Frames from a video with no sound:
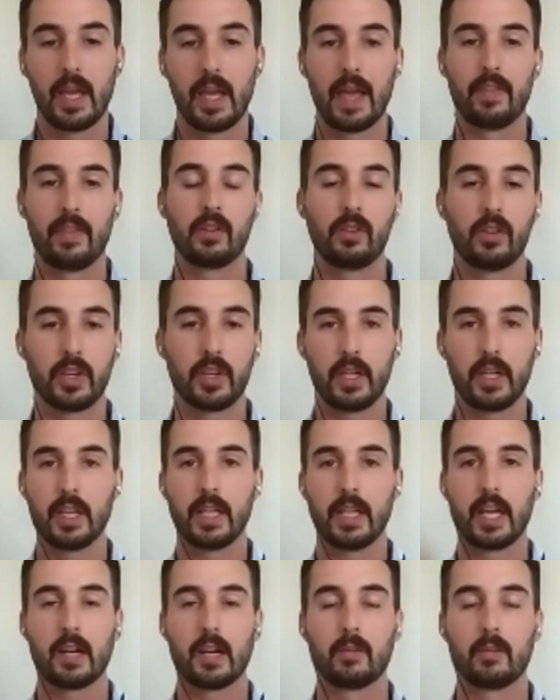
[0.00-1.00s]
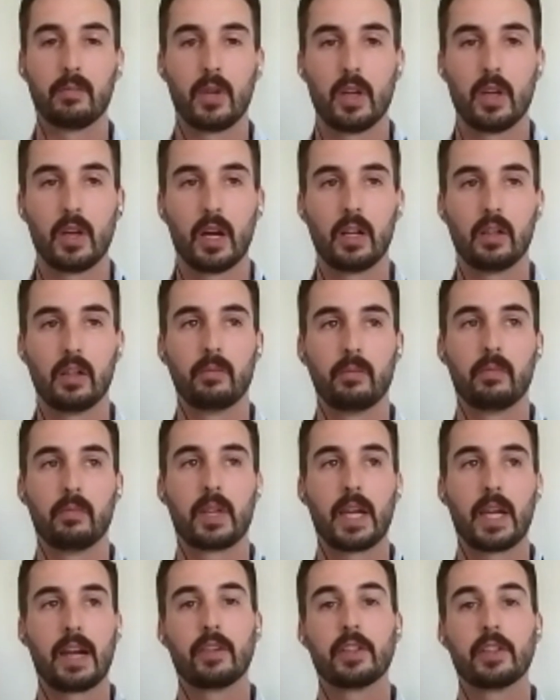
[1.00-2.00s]
And they're looking to get a
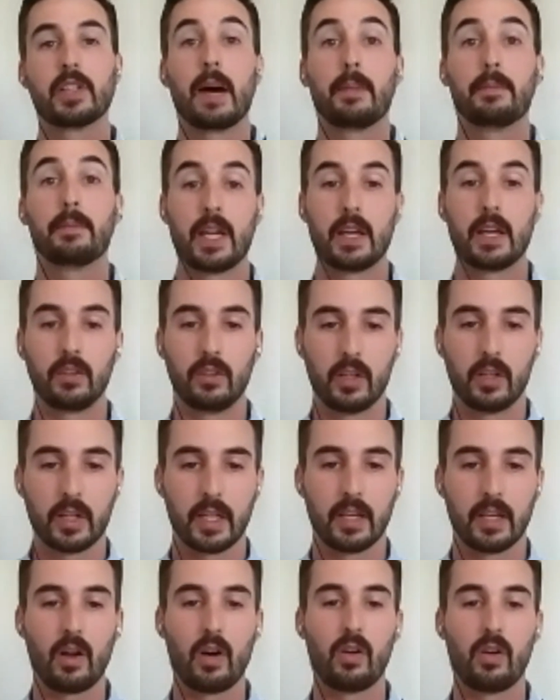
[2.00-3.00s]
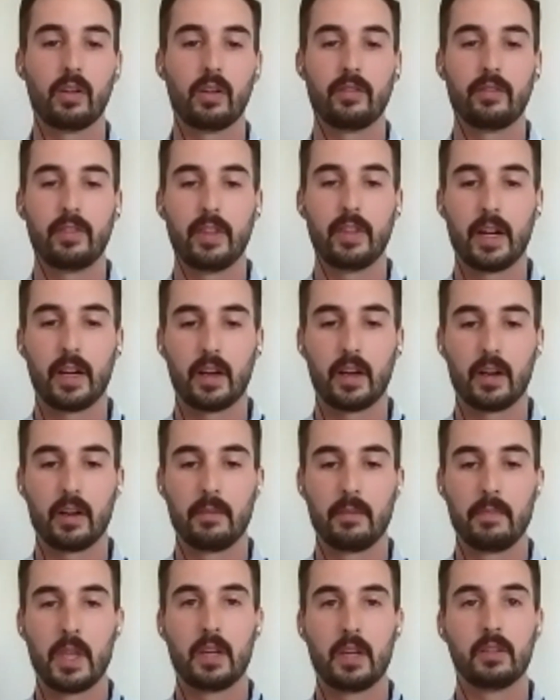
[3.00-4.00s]
kind of a top-down look at all of
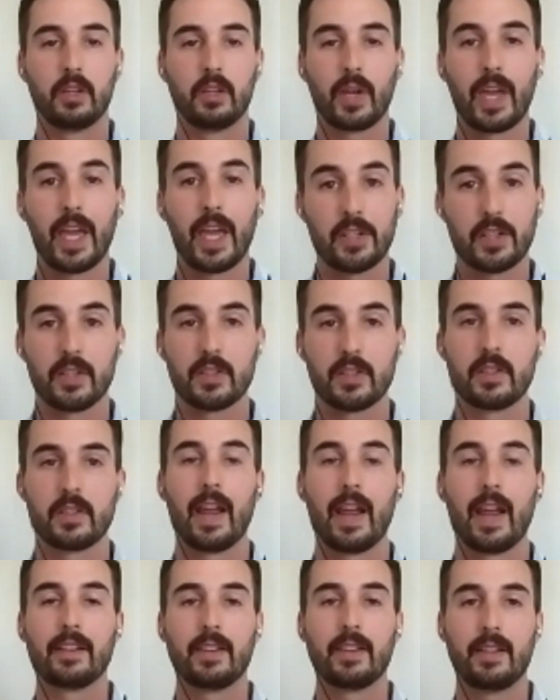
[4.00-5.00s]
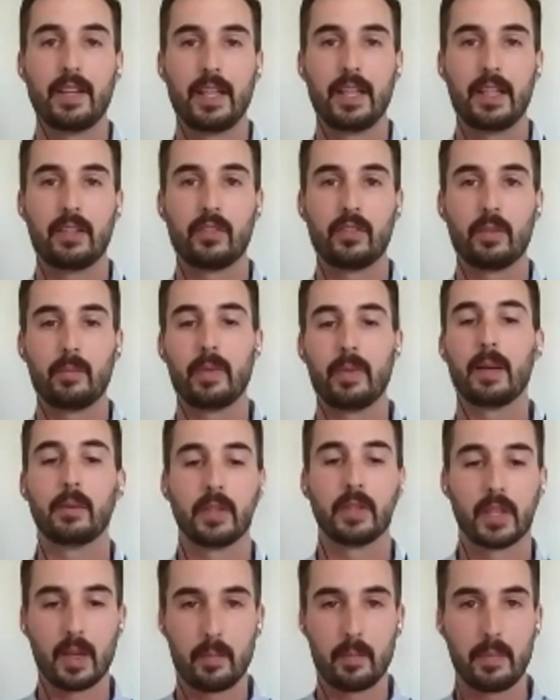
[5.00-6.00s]
their locations, their entities, and be
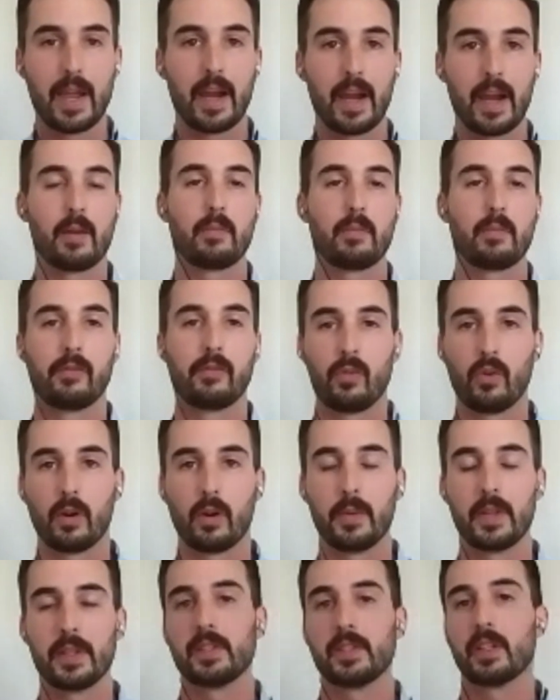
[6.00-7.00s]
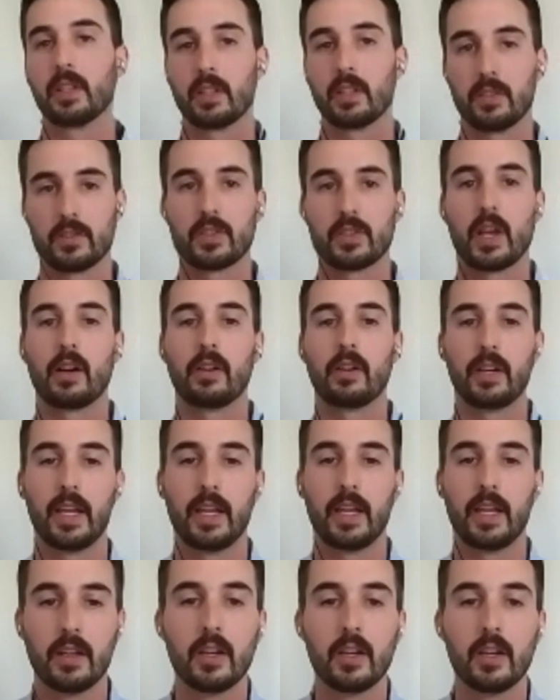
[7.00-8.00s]
able to compare performance and
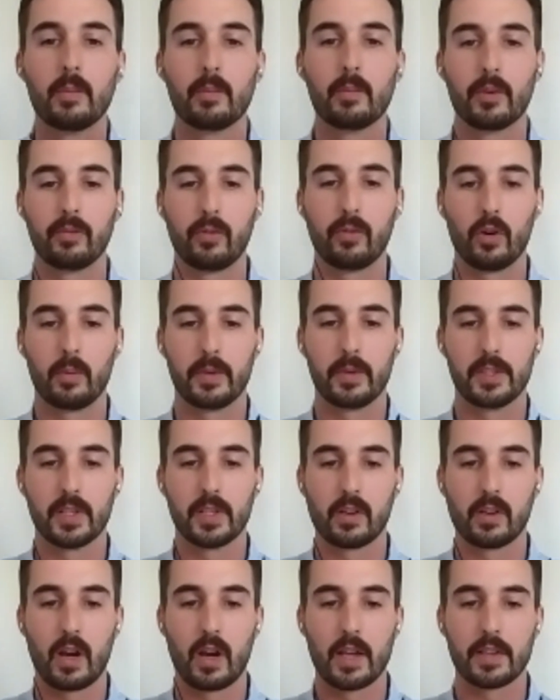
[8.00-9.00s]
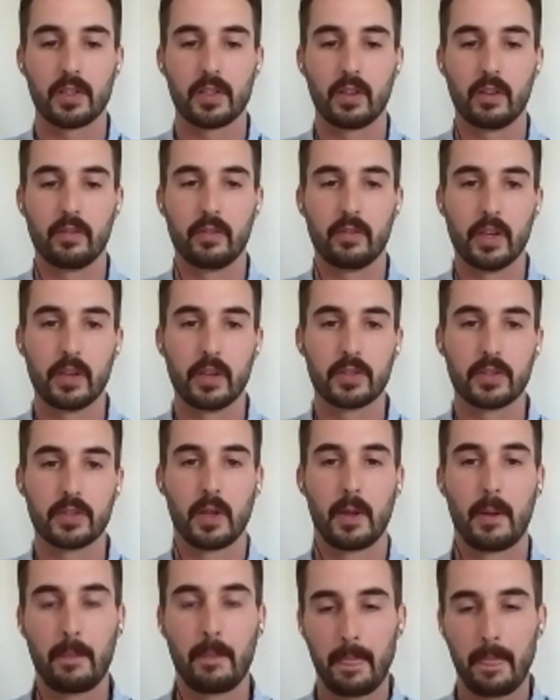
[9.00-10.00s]
consolidate performance across all of
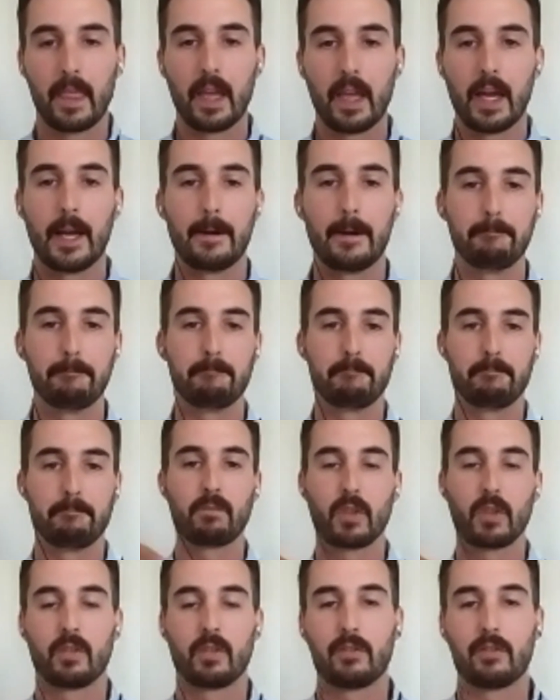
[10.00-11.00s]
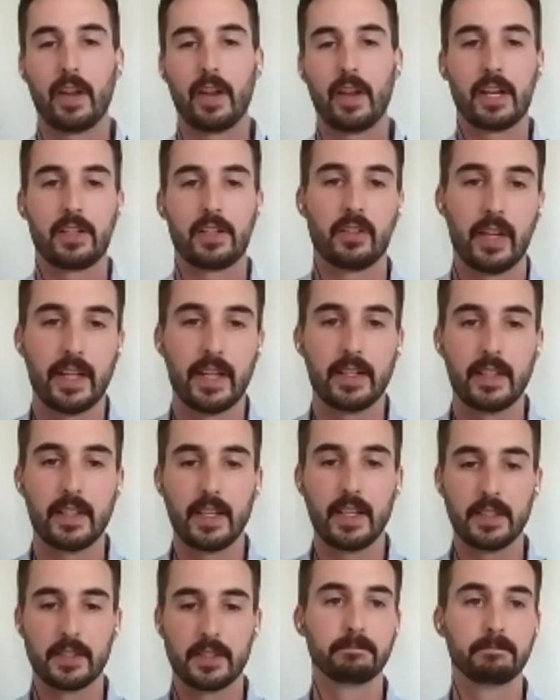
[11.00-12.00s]
those financial
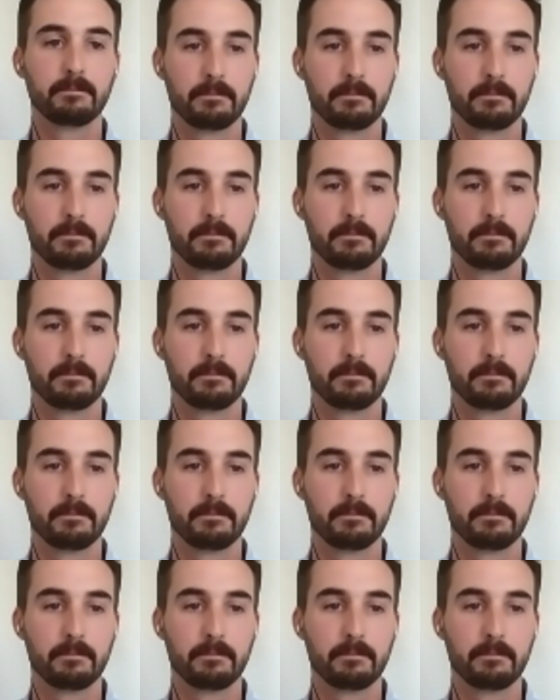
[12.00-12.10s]
entities.